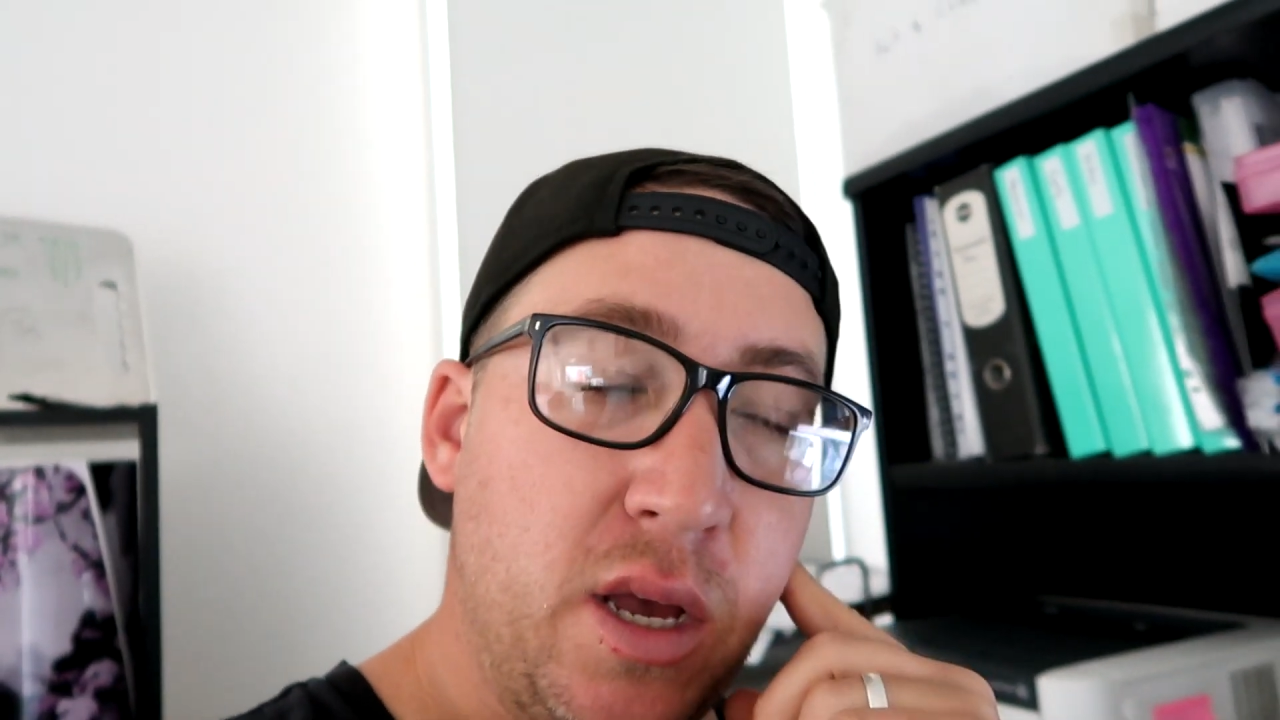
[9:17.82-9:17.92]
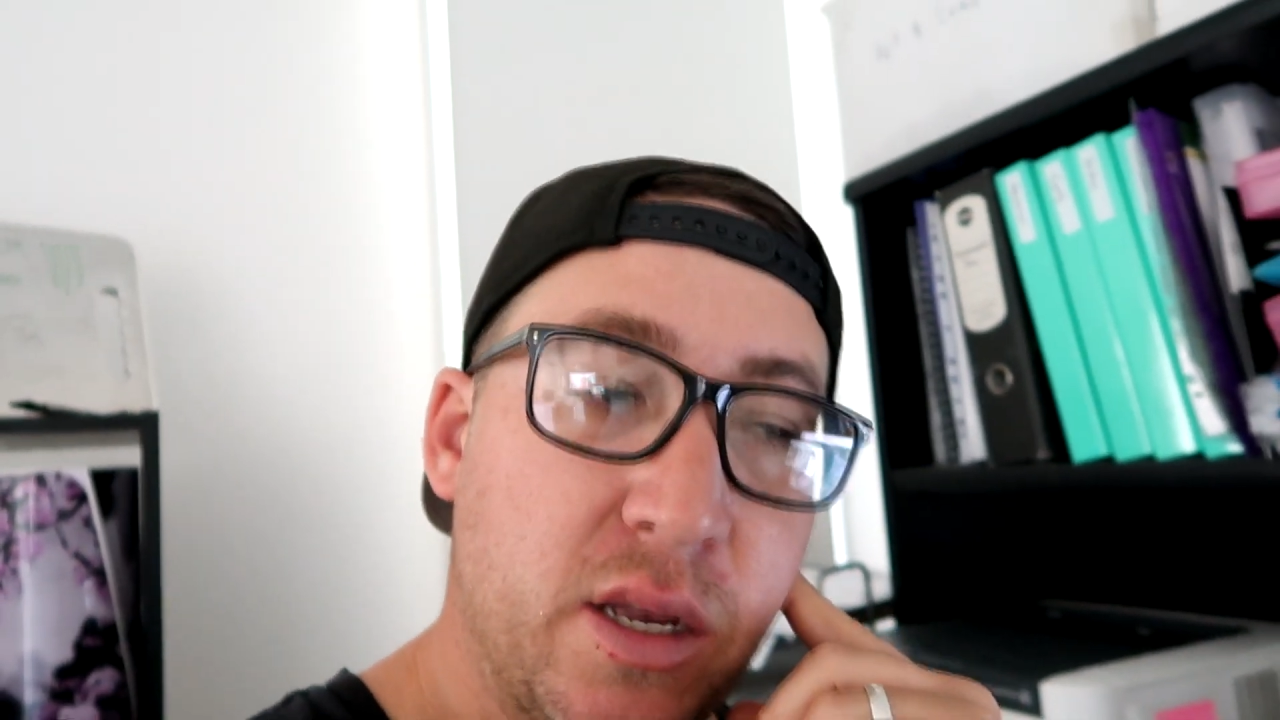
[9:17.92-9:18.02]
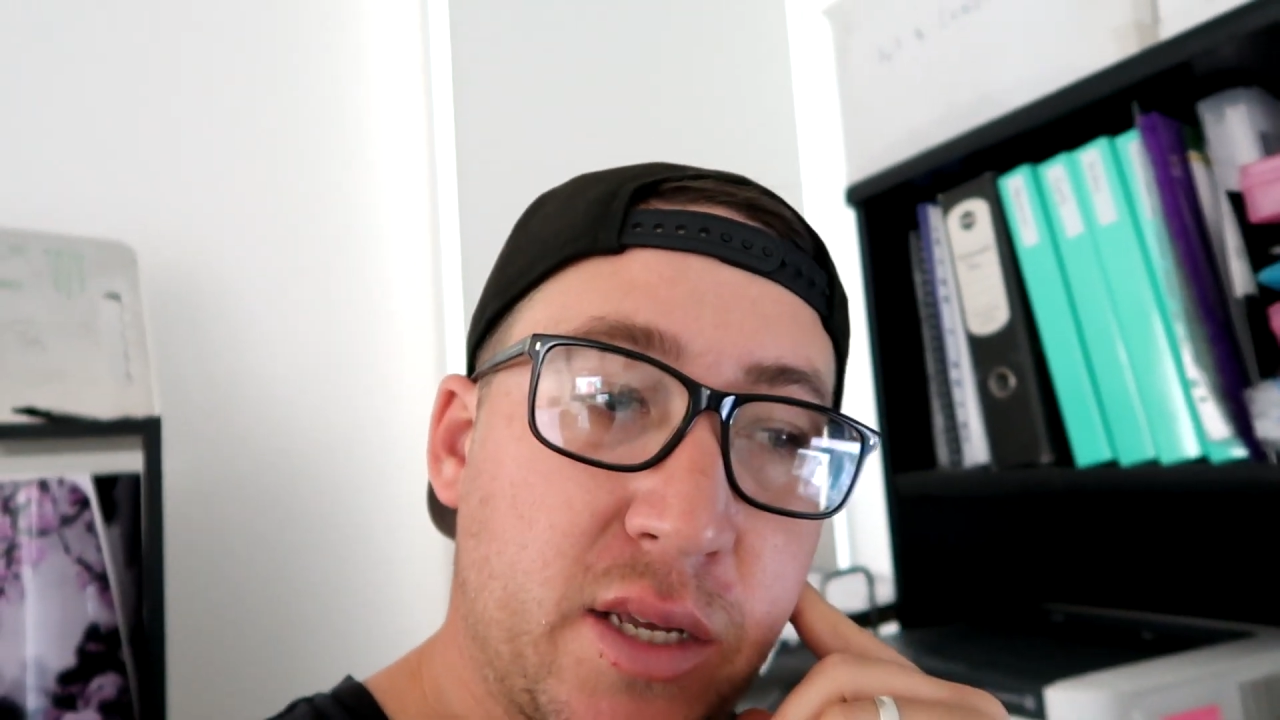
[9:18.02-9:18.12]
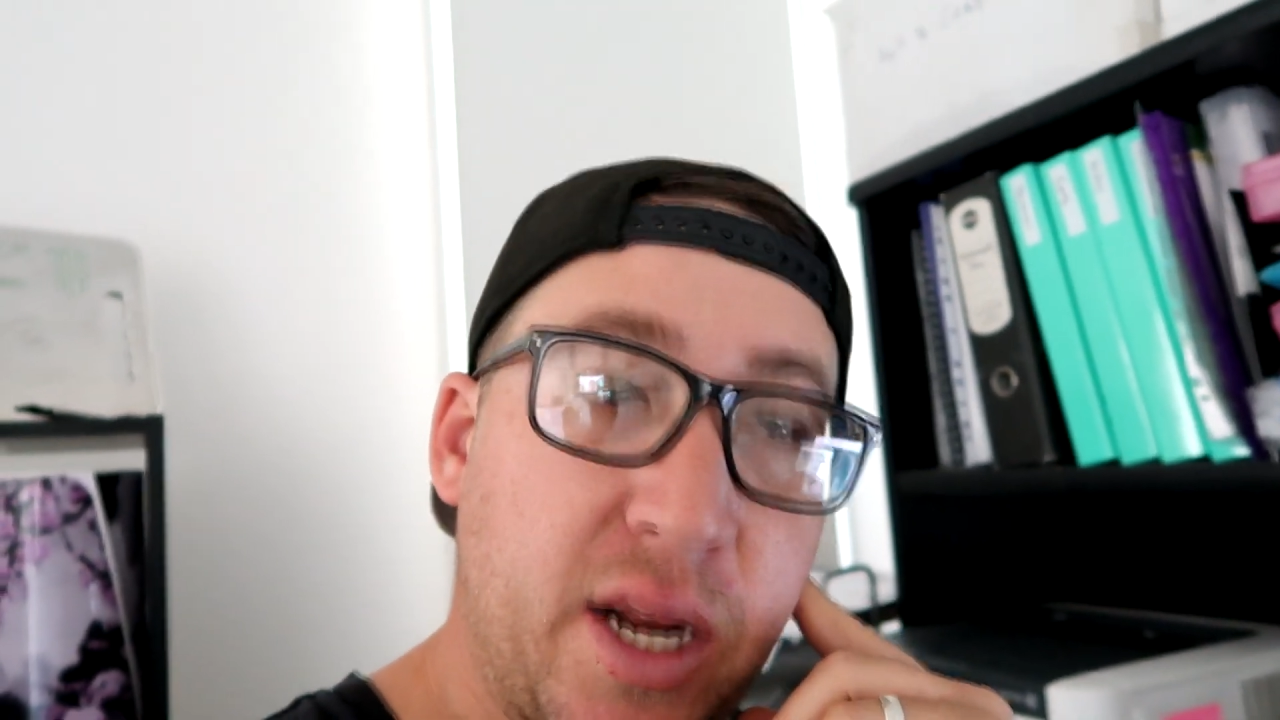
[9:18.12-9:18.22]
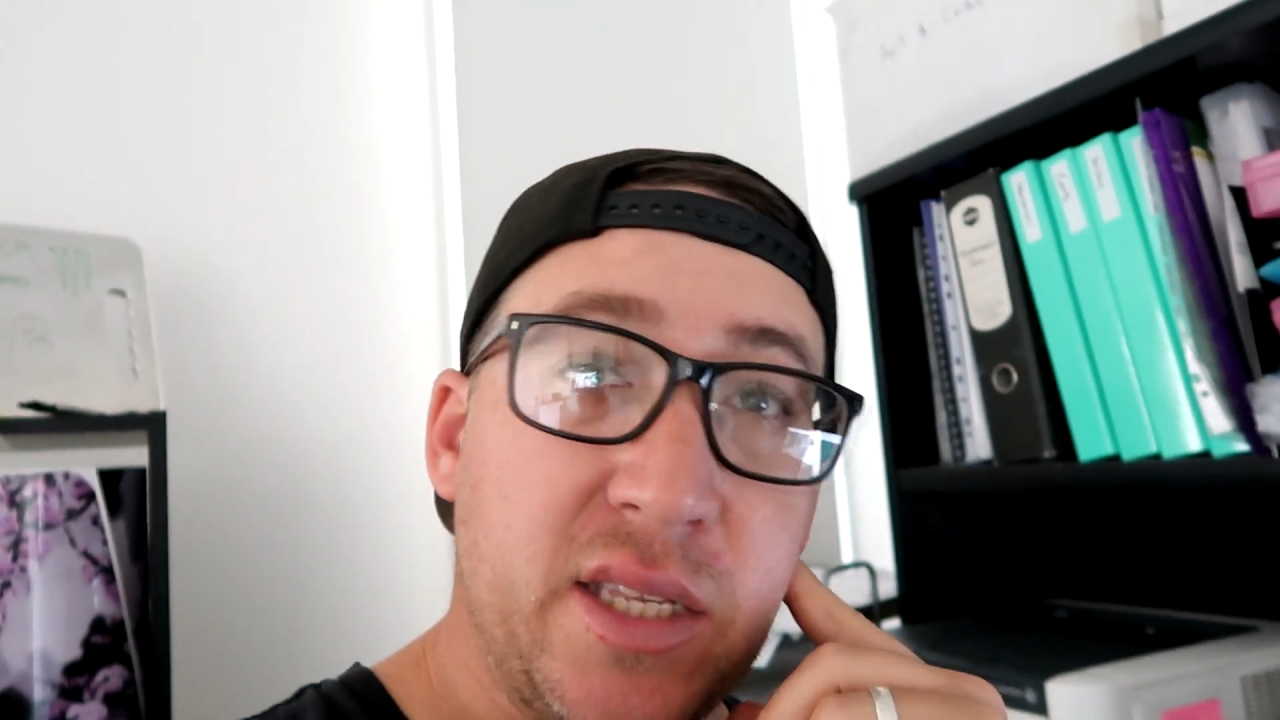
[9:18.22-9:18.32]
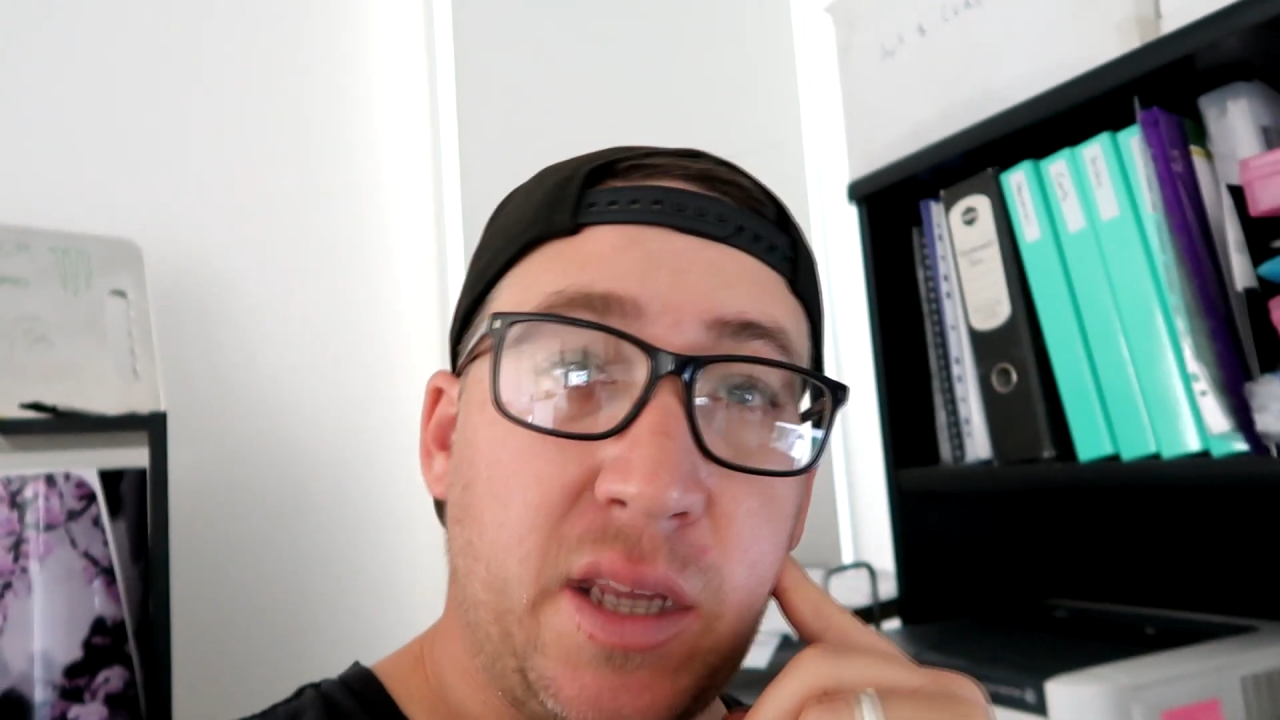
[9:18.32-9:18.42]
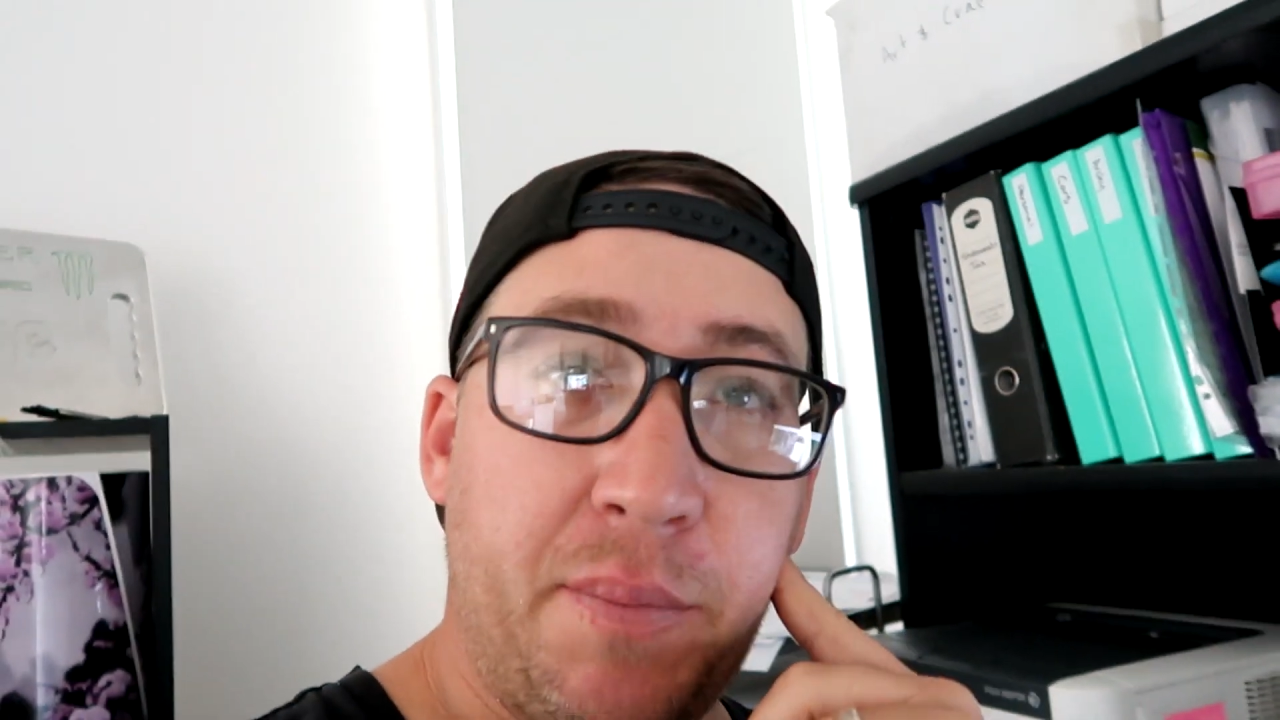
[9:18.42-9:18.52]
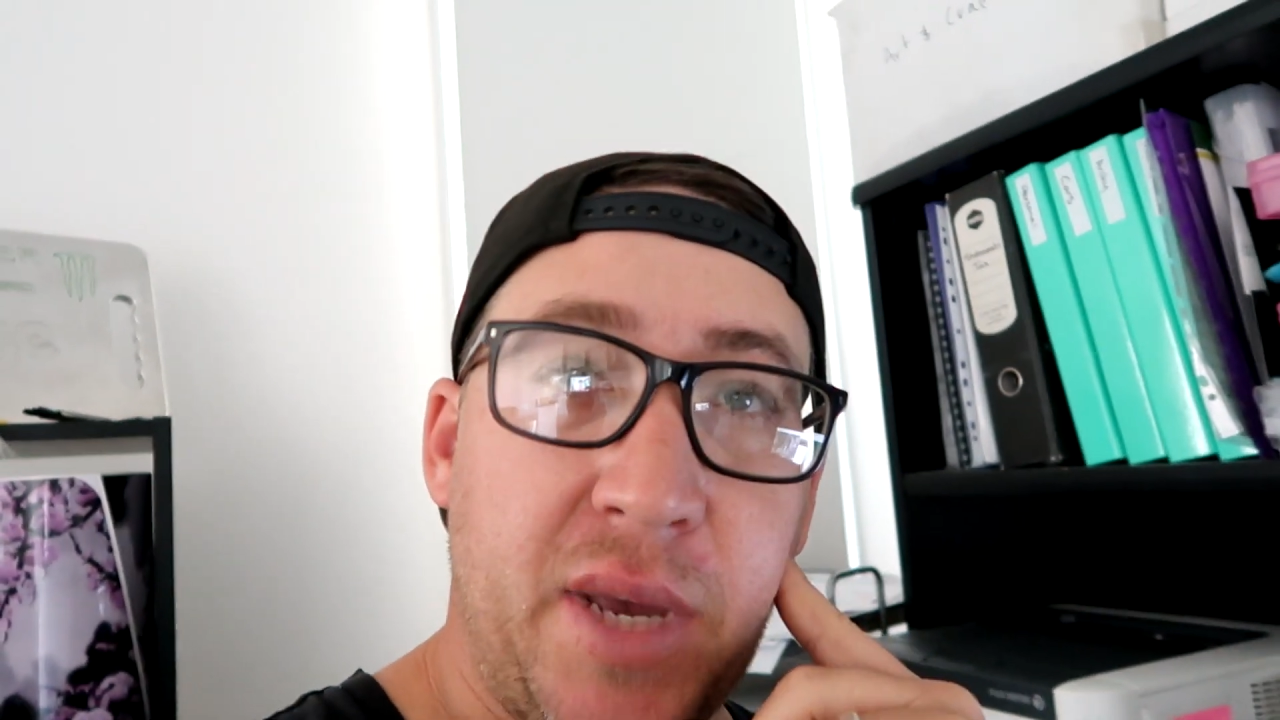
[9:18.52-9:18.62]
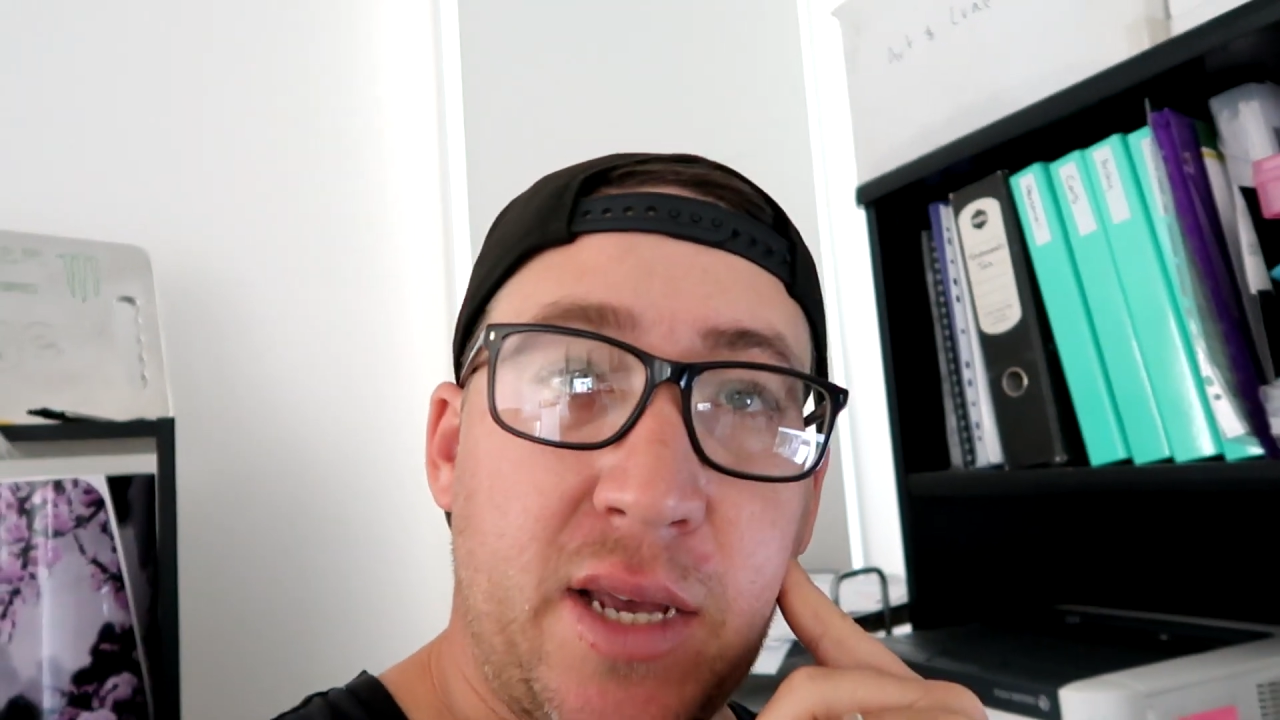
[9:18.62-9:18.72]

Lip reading: So it ends up